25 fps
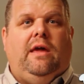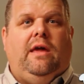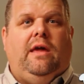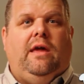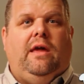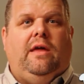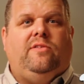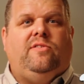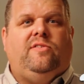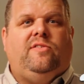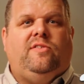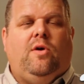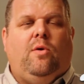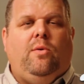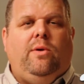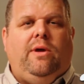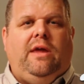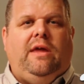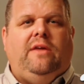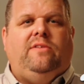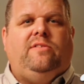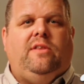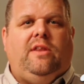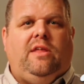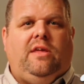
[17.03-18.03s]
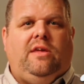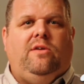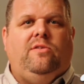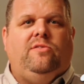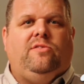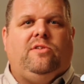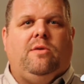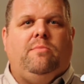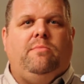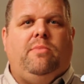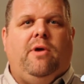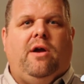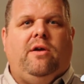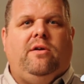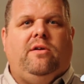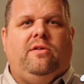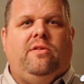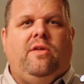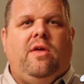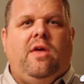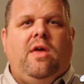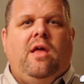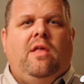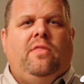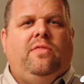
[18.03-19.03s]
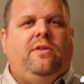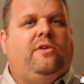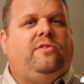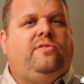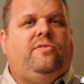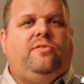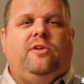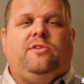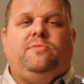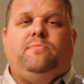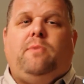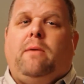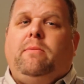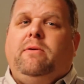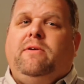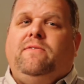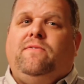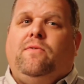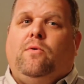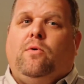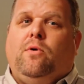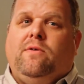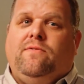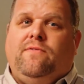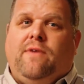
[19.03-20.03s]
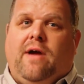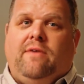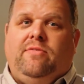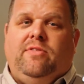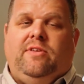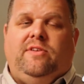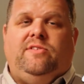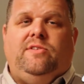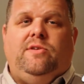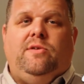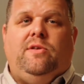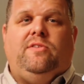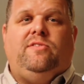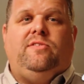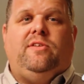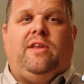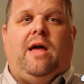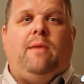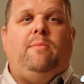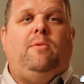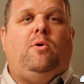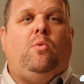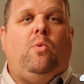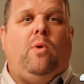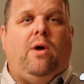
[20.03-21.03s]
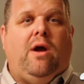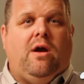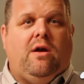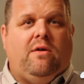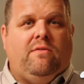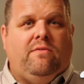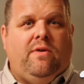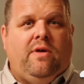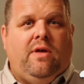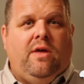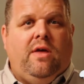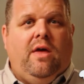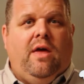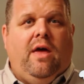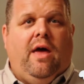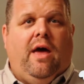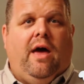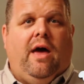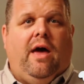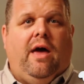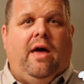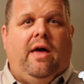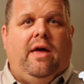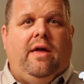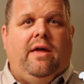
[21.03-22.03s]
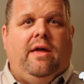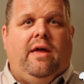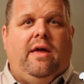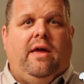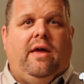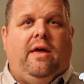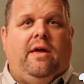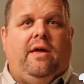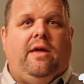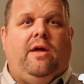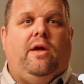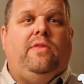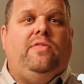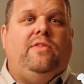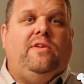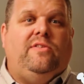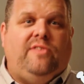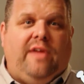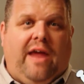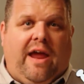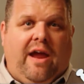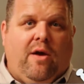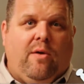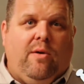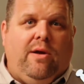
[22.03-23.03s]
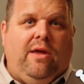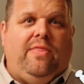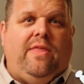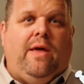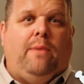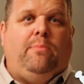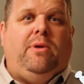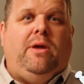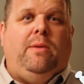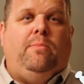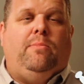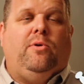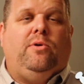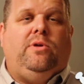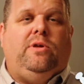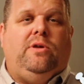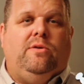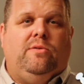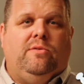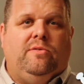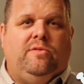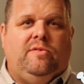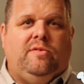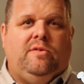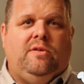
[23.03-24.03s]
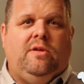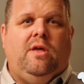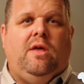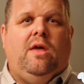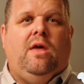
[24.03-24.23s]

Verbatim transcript: It's so easy to use compared to, there's probably 4 or 5 of these units that I'm aware of in this area that people use.